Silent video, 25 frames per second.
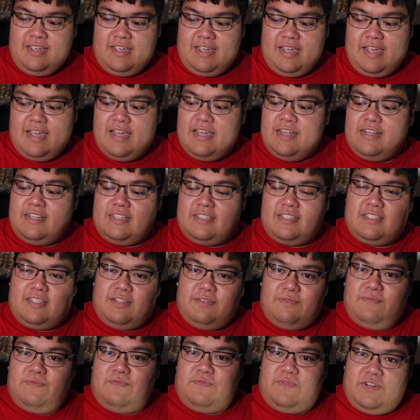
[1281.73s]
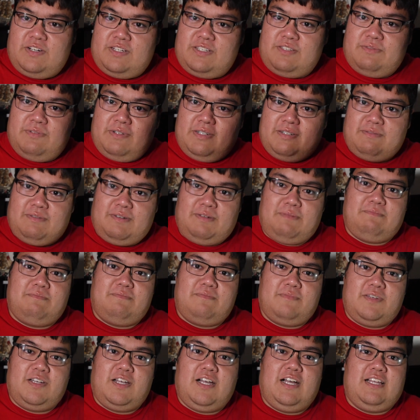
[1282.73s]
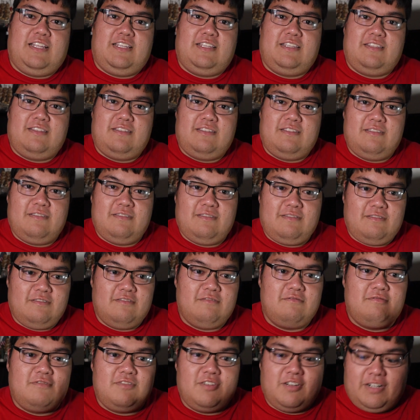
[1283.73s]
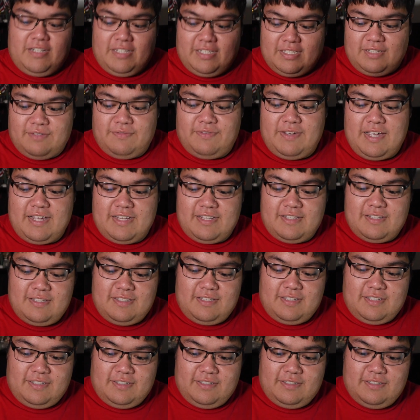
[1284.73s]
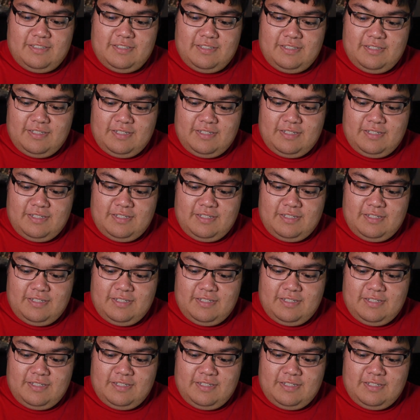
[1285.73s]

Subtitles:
and it's the first one I caught during this event. So